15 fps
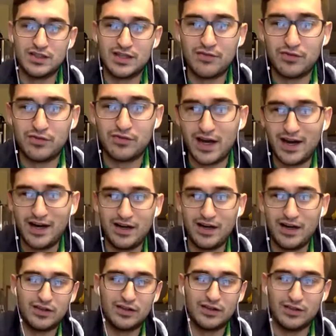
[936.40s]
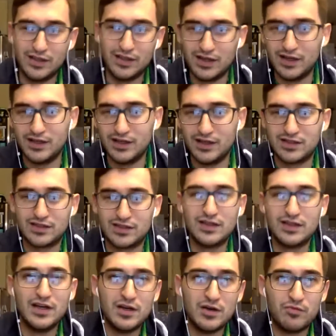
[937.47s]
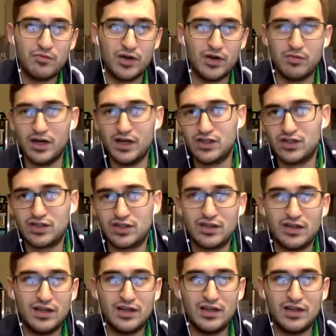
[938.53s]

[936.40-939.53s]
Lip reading: definitely higher. I think Lena is pretty much